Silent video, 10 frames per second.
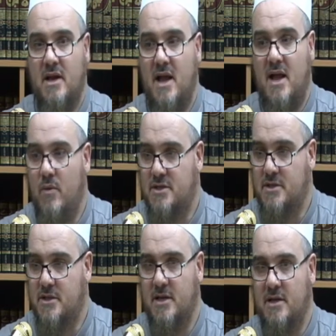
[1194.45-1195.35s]

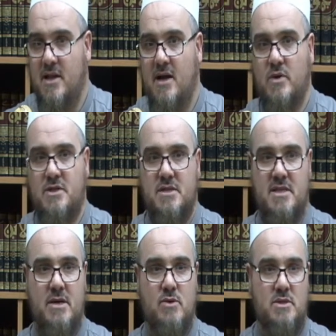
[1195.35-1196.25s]
languages
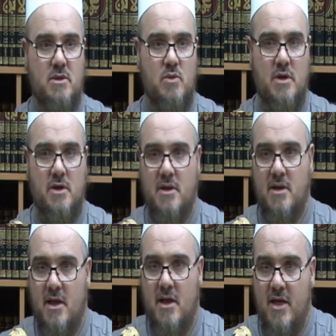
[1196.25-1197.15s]
they use the word
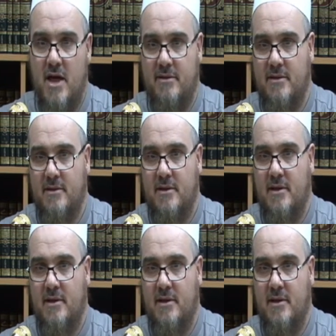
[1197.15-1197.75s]
that.